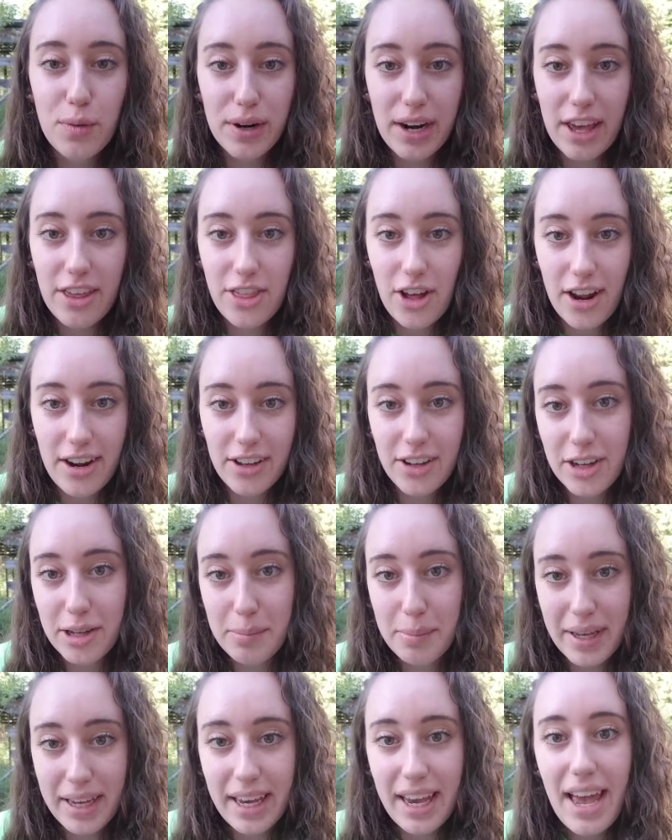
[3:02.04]
I thought it could
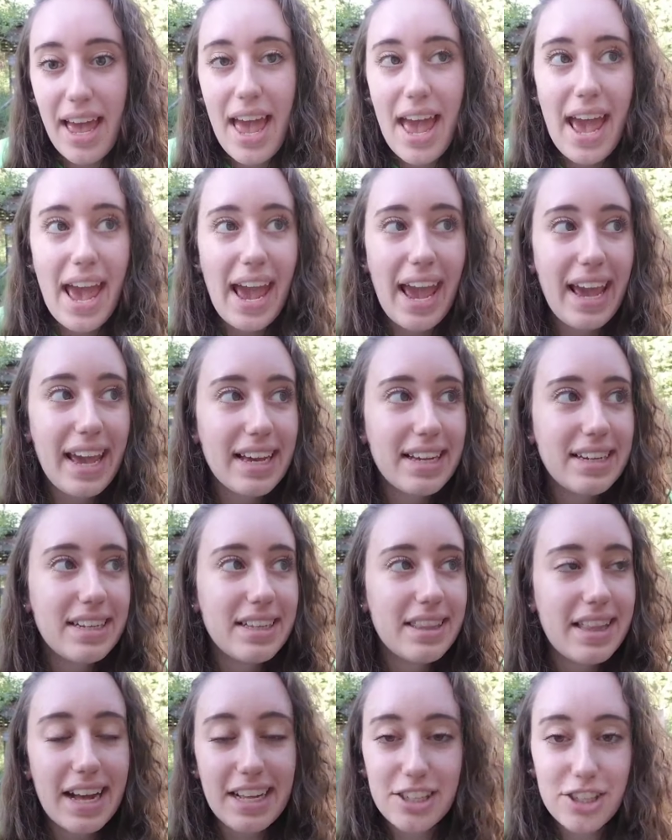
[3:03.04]
be. And
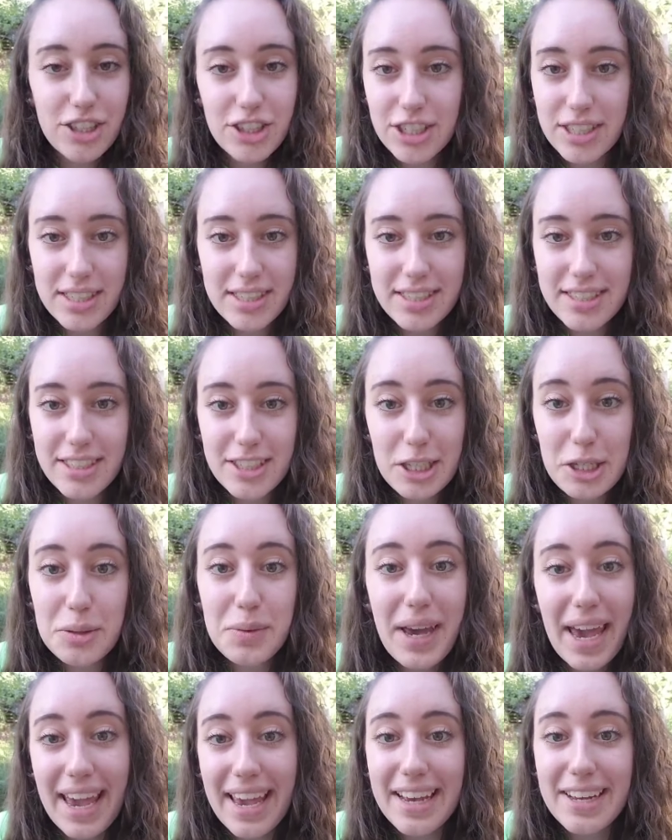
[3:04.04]
that's just, you
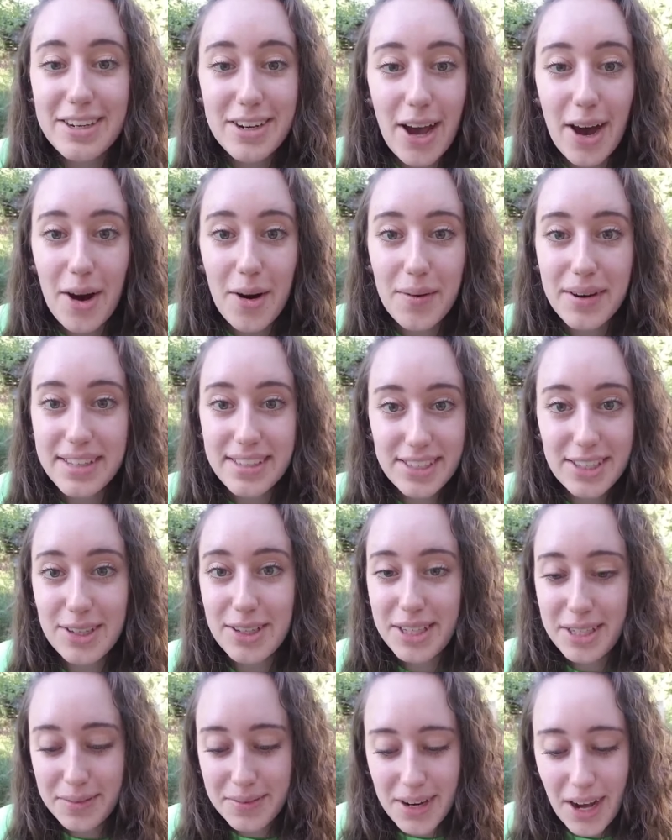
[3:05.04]
can't know until
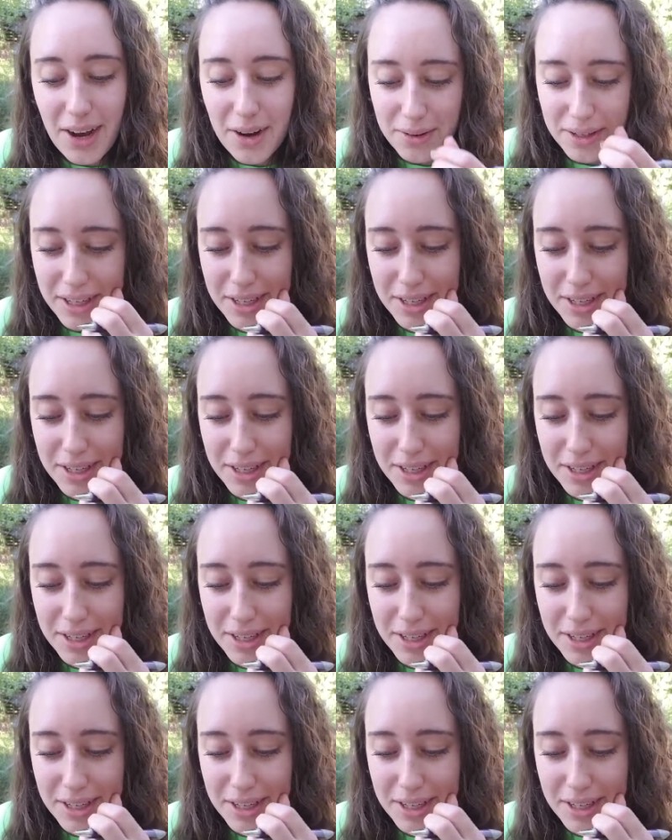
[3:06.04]
you know,